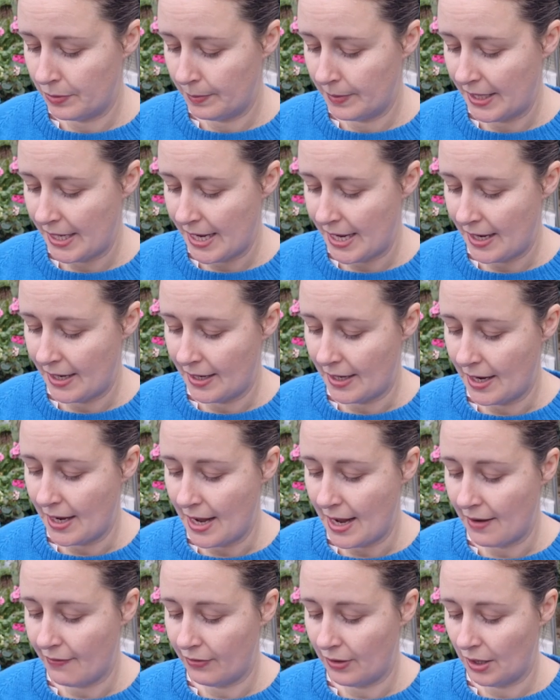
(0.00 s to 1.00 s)
yet, and I
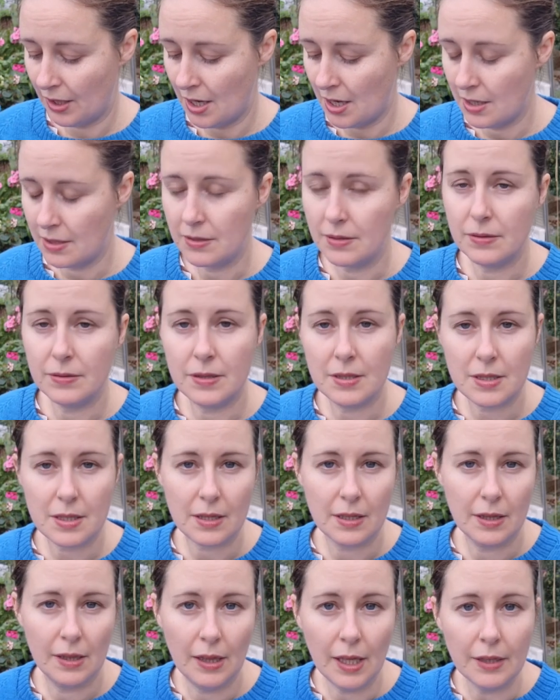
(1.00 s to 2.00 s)
have loads
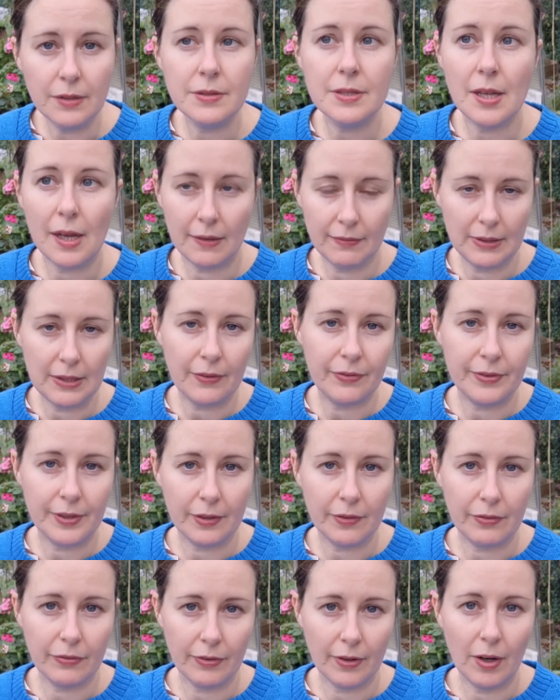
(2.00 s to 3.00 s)
that I've
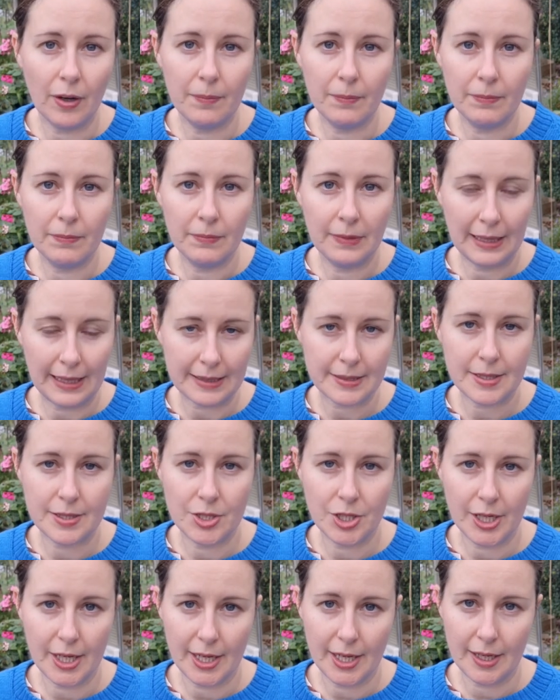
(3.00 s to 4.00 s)
lifted from last
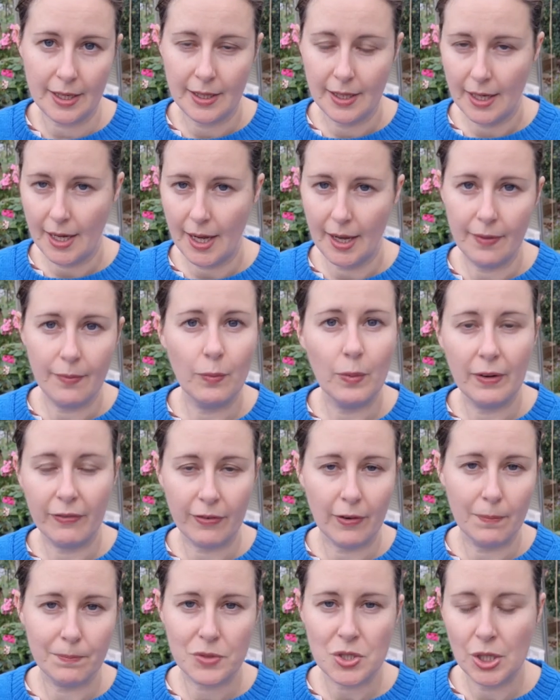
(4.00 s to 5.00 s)
year and were
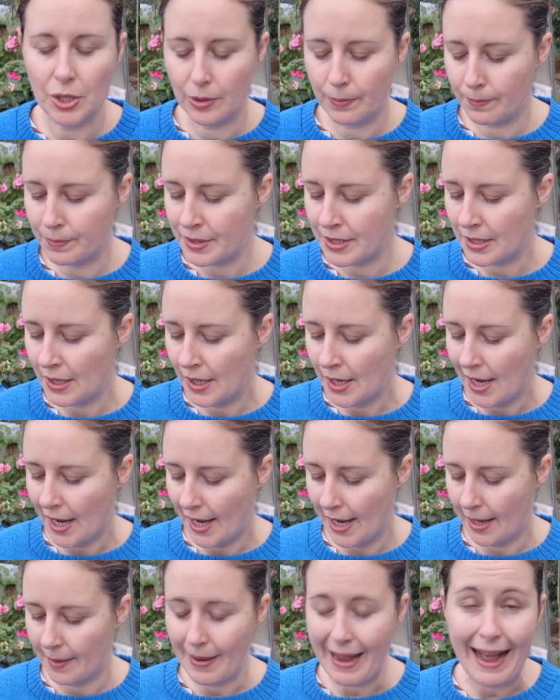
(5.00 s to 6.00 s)
from tubs.
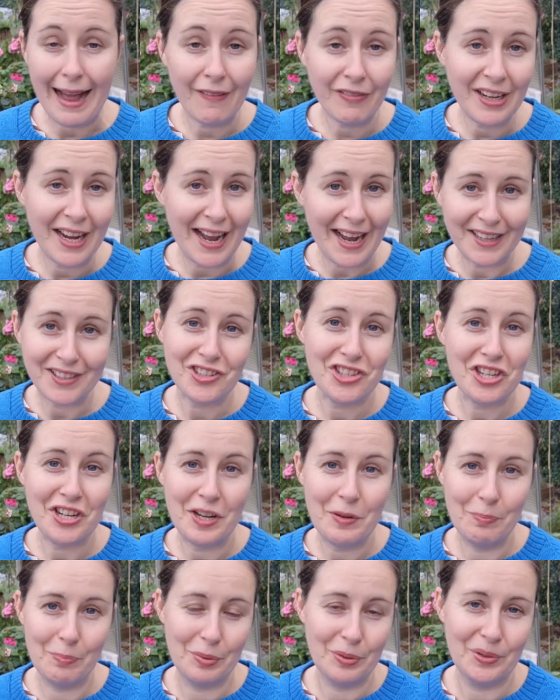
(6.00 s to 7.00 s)
I haven't actually
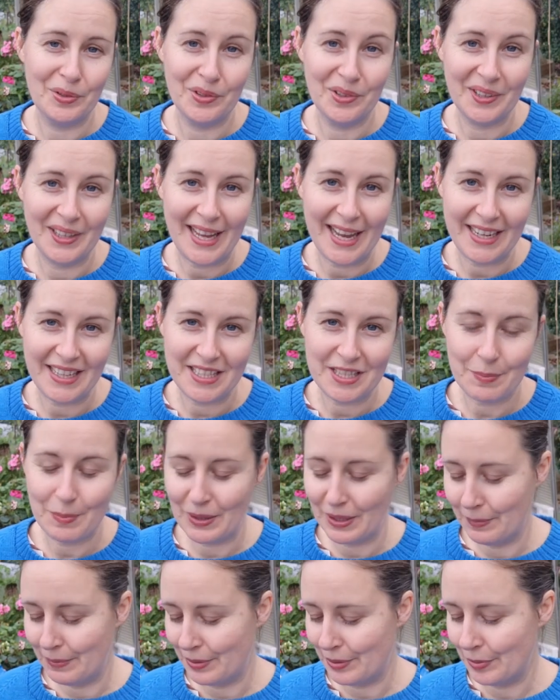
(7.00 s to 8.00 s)
bought any
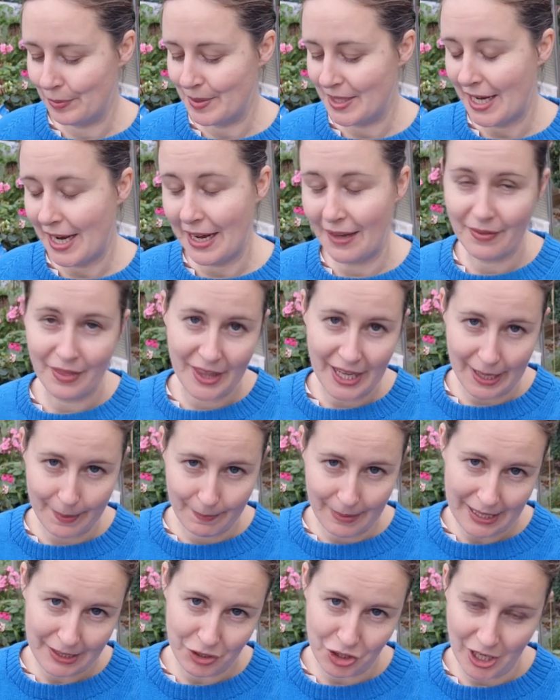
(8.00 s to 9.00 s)
spring bulbs yet. That
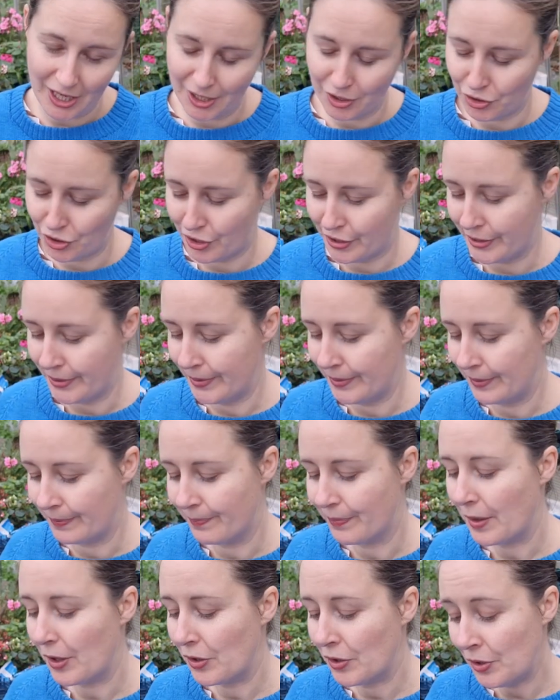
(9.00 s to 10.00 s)
may change soon.
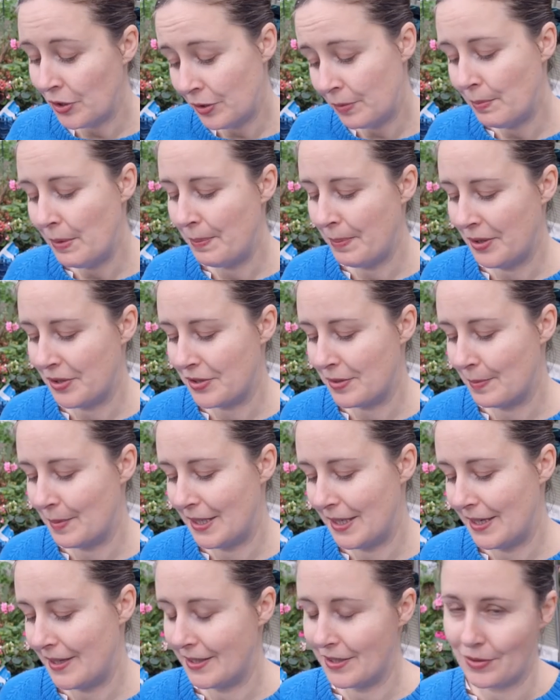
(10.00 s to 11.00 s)
Could be possibly
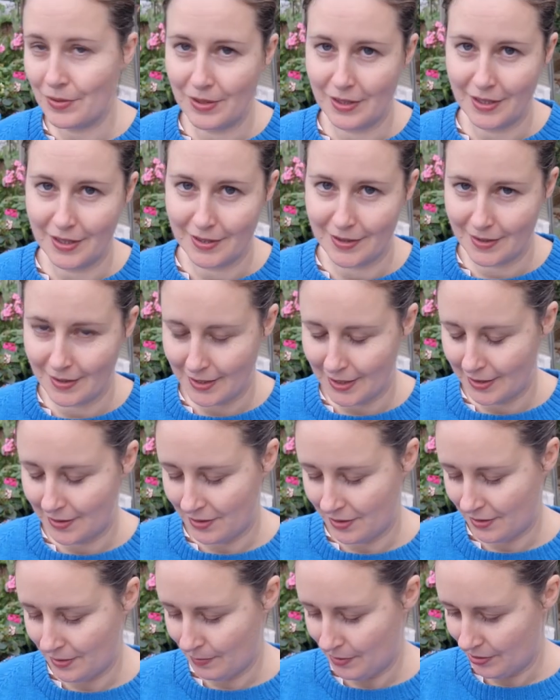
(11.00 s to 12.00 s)
going to a garden centre
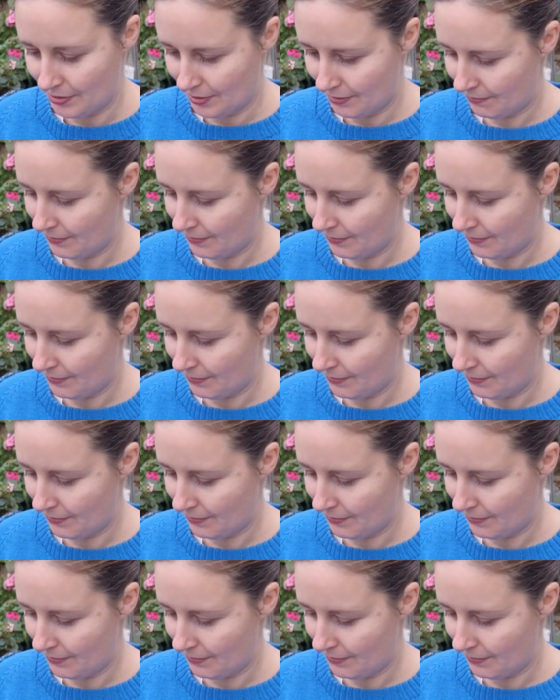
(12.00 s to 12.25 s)
tomorrow.